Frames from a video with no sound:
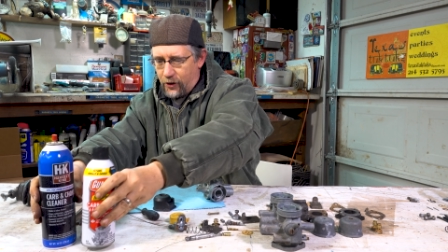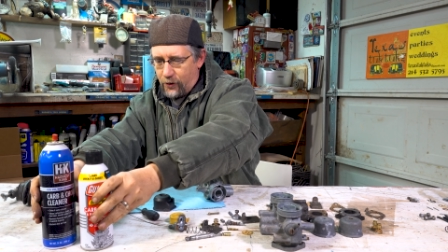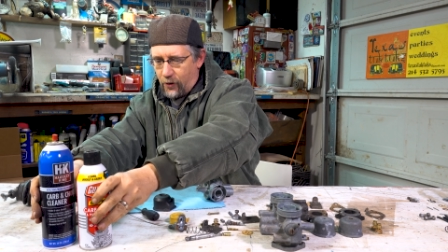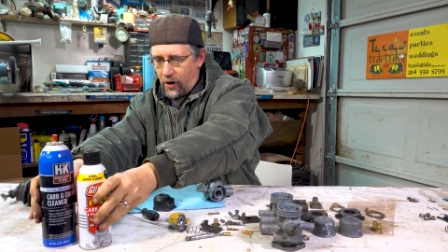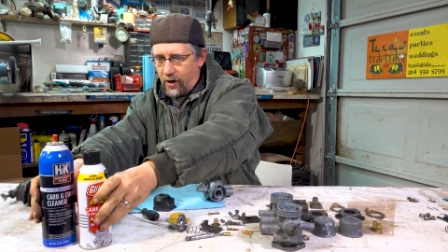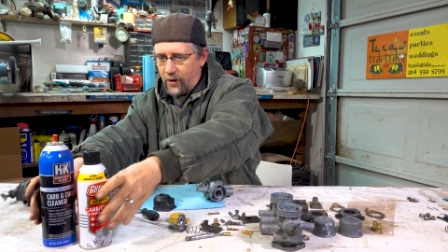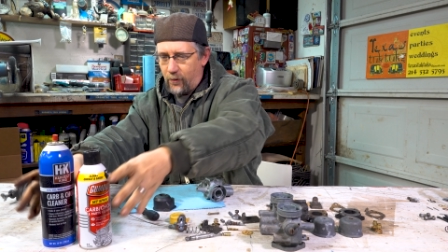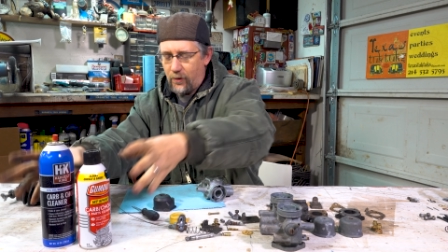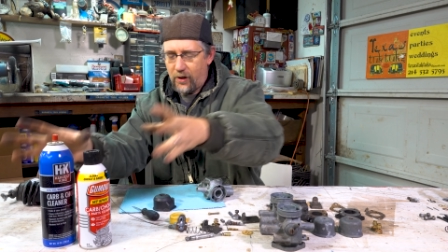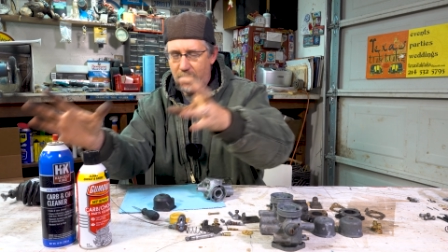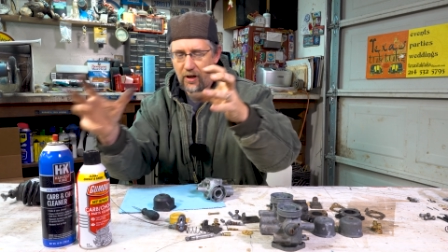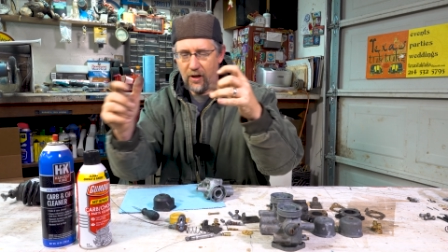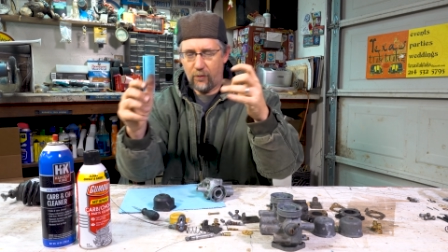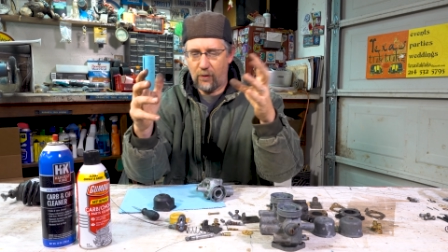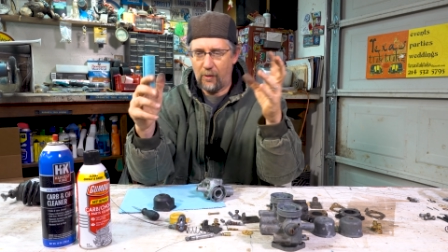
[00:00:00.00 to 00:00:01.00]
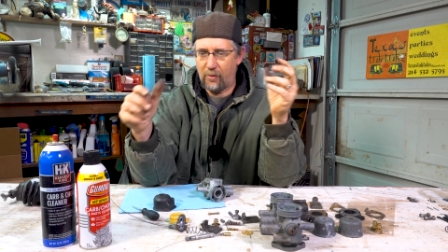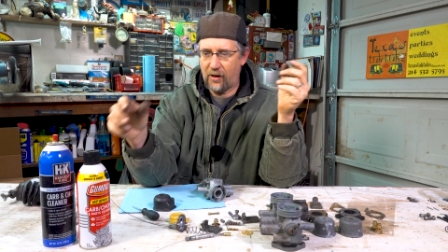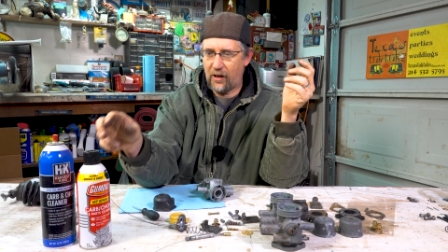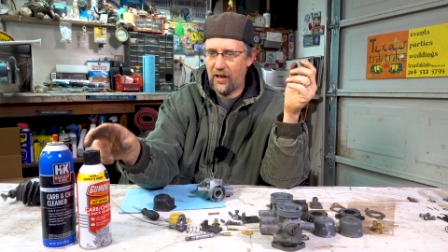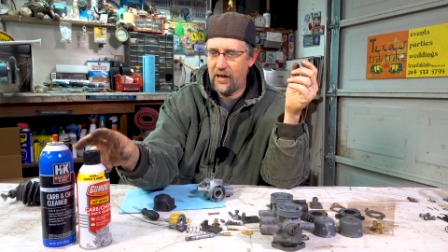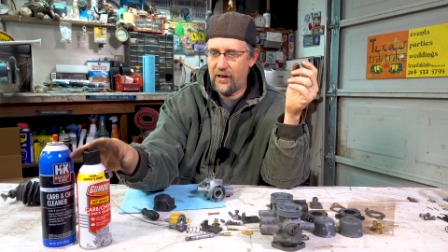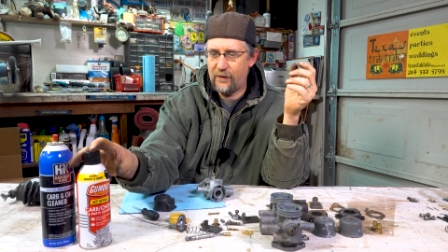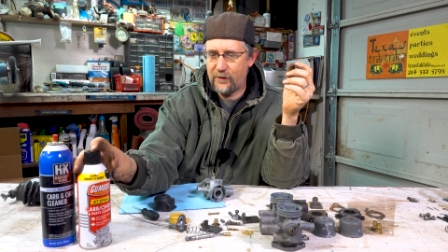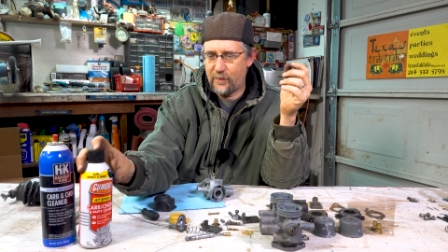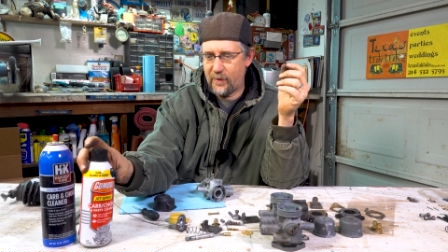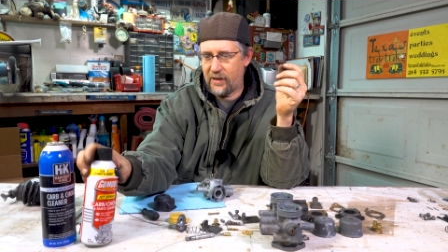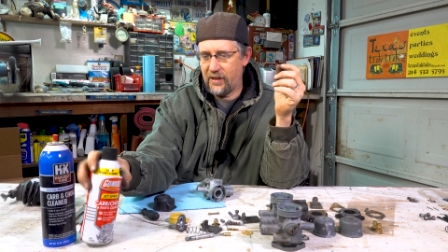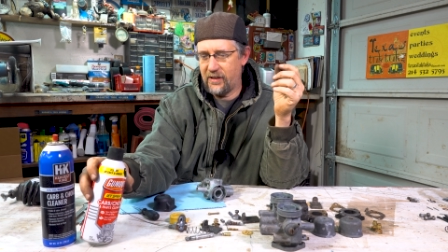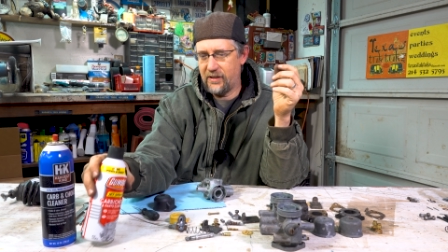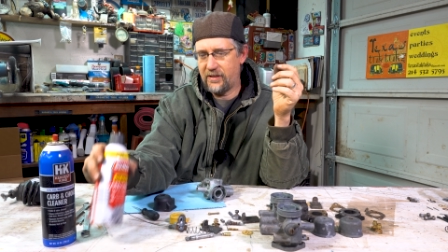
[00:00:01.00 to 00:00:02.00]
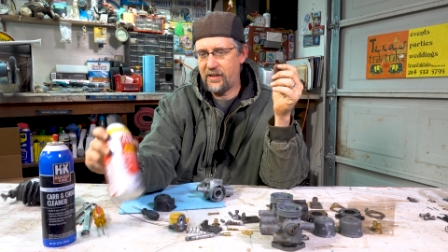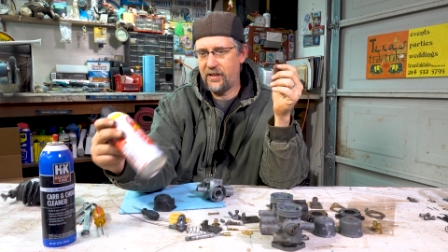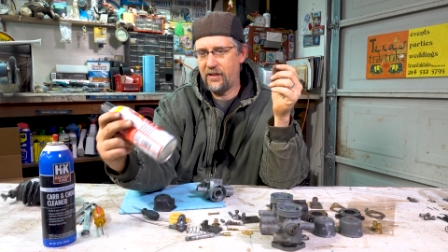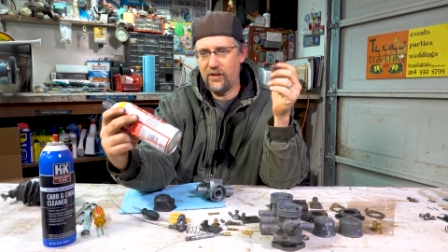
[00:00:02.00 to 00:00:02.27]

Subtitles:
You are going to want rubber gloves because